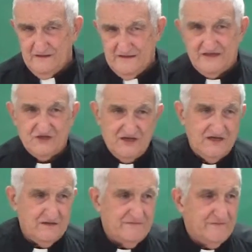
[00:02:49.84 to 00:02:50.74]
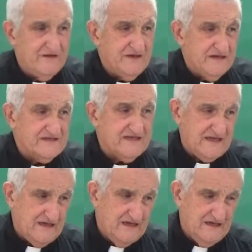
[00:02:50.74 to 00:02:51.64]
That child maybe is
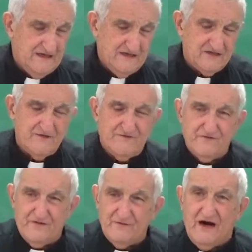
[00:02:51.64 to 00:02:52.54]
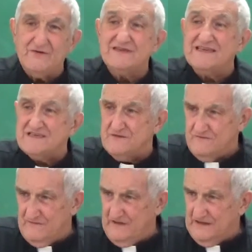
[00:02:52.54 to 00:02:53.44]
sick, he suffers from autism.
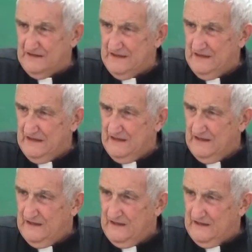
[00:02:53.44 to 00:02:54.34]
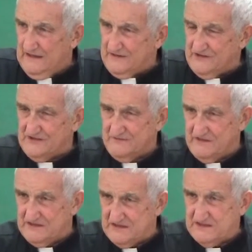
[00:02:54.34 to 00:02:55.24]
Autism
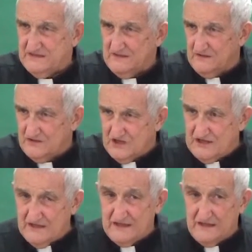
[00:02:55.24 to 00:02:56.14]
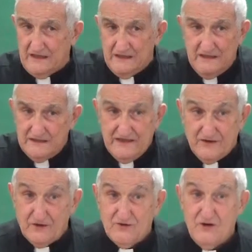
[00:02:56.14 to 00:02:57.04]
is the child, they
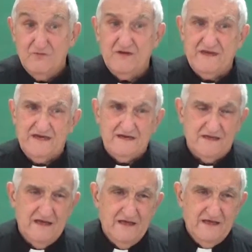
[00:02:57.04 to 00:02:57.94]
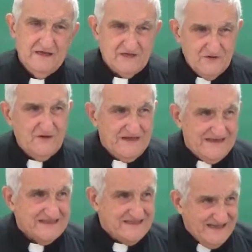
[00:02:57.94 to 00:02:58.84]
don't communicate. So
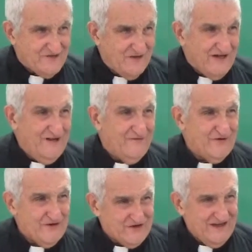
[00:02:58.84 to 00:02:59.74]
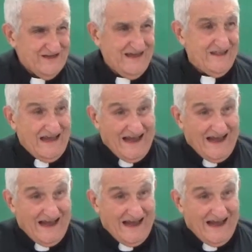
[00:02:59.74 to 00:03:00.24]
it is natural for a child. And